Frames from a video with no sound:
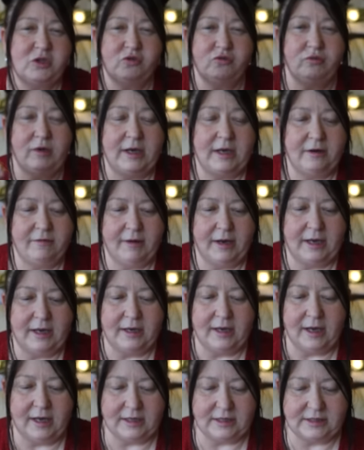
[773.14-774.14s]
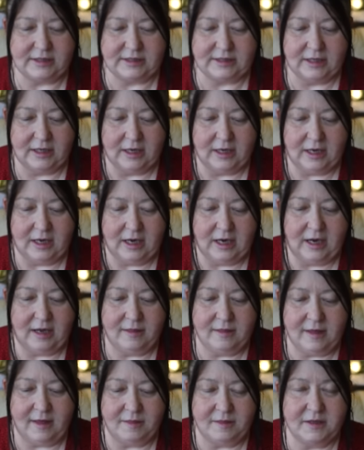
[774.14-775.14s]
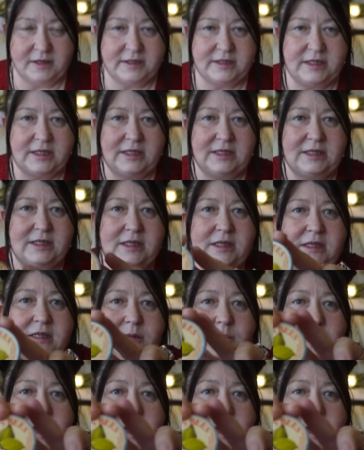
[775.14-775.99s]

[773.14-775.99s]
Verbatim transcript: it's really, really nice. And then there's this as